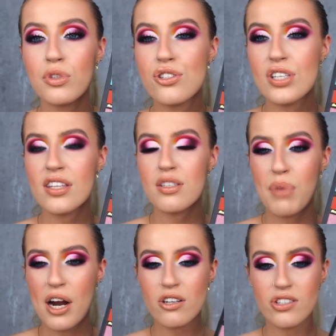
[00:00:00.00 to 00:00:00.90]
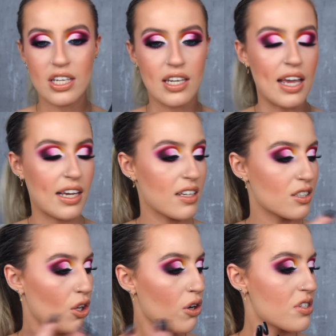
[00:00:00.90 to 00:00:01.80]
When you see this in person, it
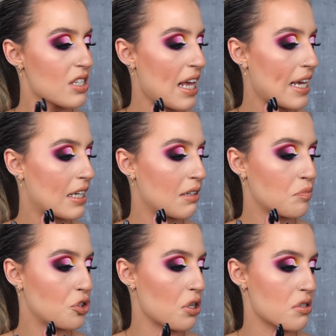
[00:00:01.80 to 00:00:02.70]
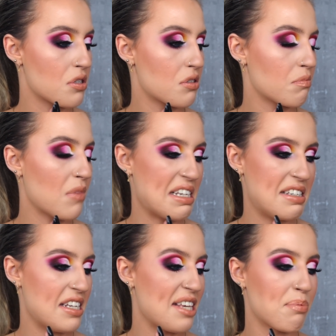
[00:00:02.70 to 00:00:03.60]
looks like just a
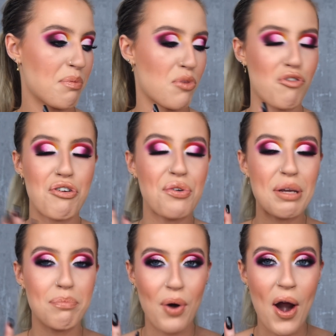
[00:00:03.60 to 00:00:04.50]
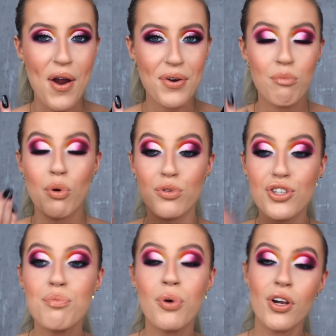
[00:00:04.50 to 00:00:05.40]
deep maroony brown. But when
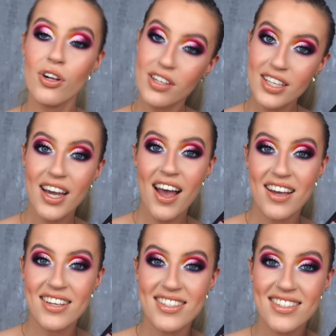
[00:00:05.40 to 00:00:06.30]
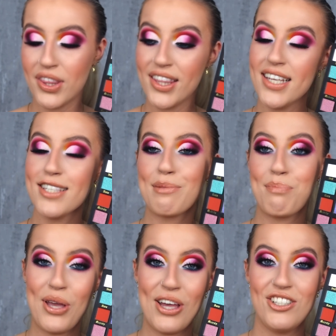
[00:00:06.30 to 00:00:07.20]
you put it on the eyes, this
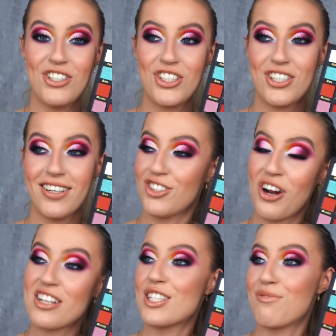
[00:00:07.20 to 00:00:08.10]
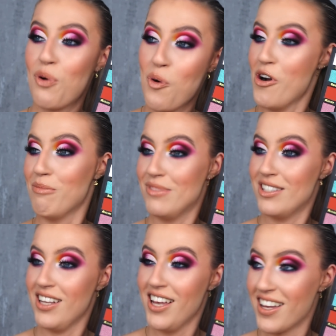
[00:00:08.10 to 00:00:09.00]
bitch
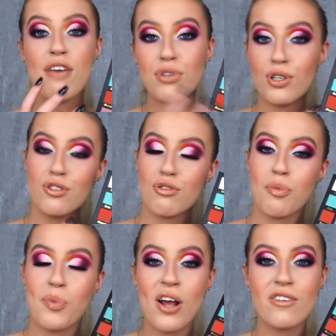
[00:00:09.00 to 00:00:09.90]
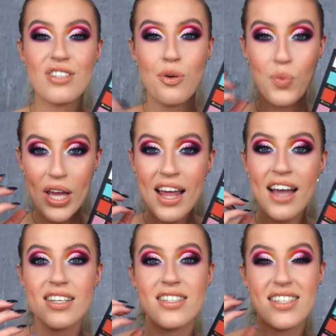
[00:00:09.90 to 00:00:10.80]
transforms. If you use it with browns, it will
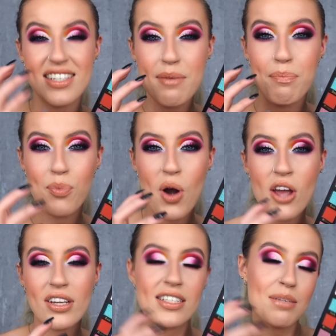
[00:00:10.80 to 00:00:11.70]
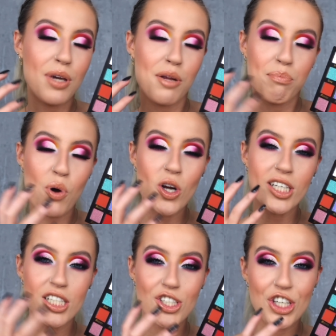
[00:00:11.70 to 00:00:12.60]
act as a deep brown, a deep kind of
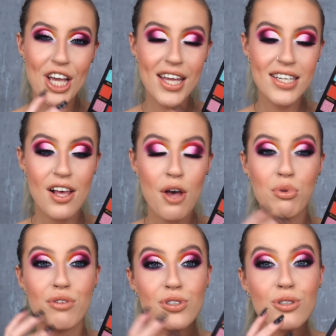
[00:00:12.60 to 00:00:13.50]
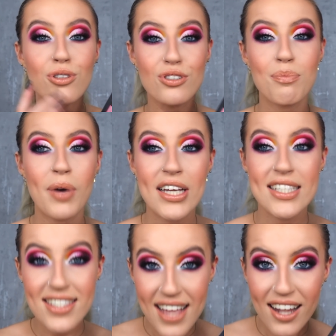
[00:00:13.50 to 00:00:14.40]
burgundy shade. But if you use it by
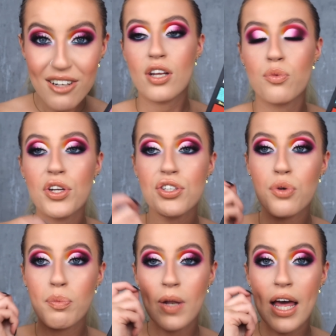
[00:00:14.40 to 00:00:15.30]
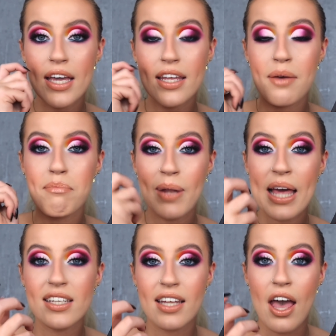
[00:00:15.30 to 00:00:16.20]
itself, like when you apply it and
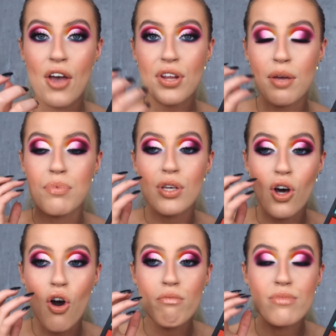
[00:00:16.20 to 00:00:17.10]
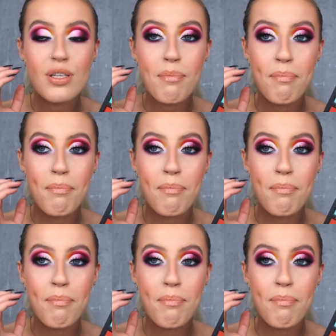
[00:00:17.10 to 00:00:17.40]
blend it out, it becomes